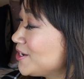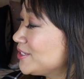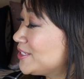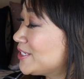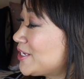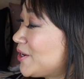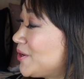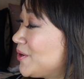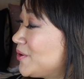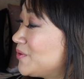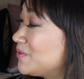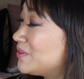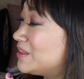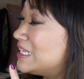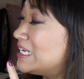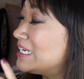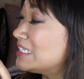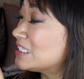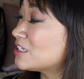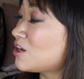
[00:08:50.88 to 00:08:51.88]
So
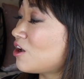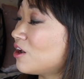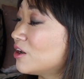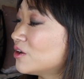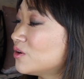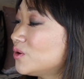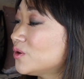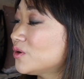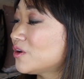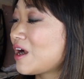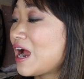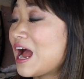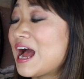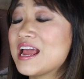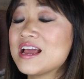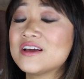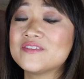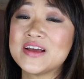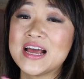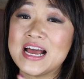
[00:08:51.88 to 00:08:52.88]
this card holder
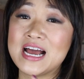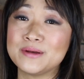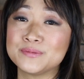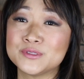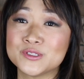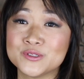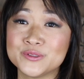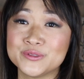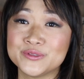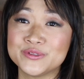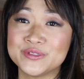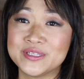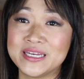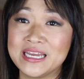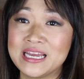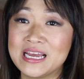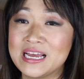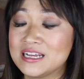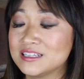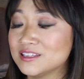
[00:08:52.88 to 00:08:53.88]
I have
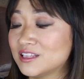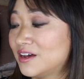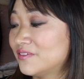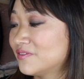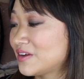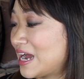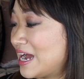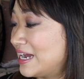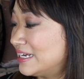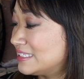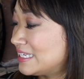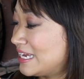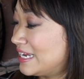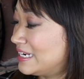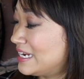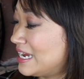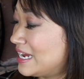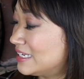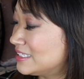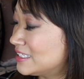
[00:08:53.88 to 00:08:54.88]
absolutely loved, guys.
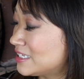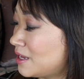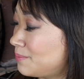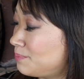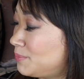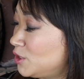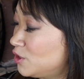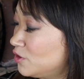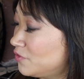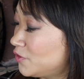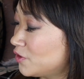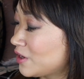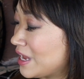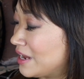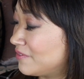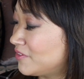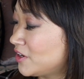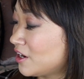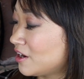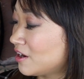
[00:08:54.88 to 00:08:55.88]
It has a beautiful
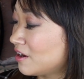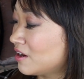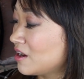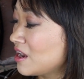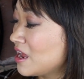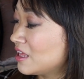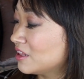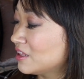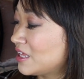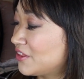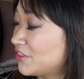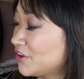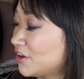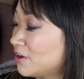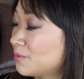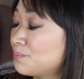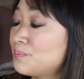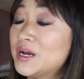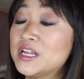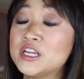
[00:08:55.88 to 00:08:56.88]
caviar
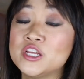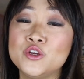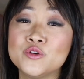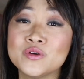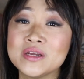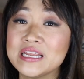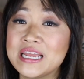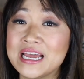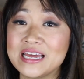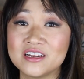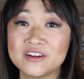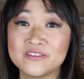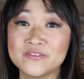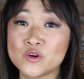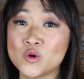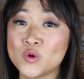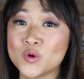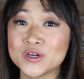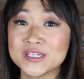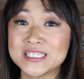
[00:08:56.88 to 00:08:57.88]
leather, but you can get it,
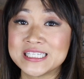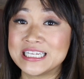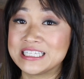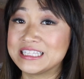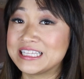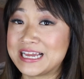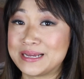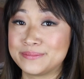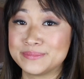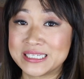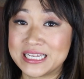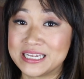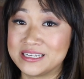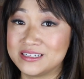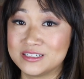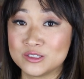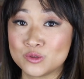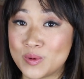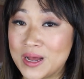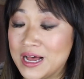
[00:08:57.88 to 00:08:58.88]
of course, in
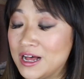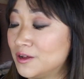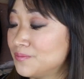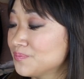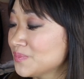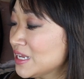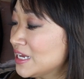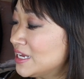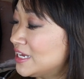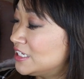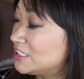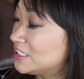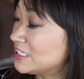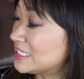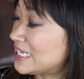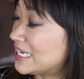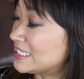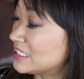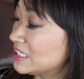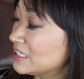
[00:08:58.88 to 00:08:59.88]
lambskin as well. It
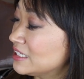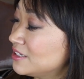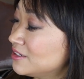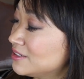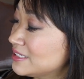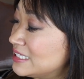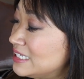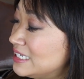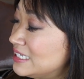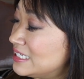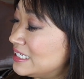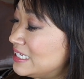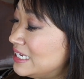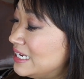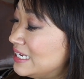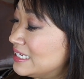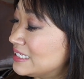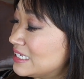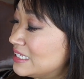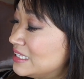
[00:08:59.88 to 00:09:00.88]
just has the little
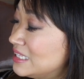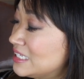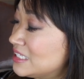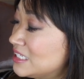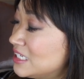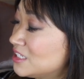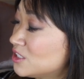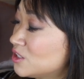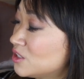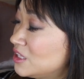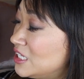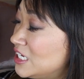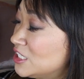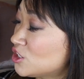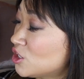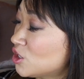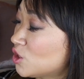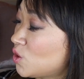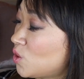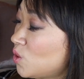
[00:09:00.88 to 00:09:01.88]
CCs, and
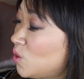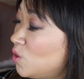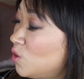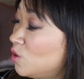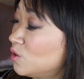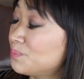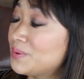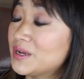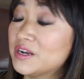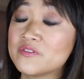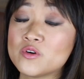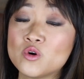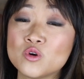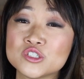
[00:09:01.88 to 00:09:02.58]
these are gold, but of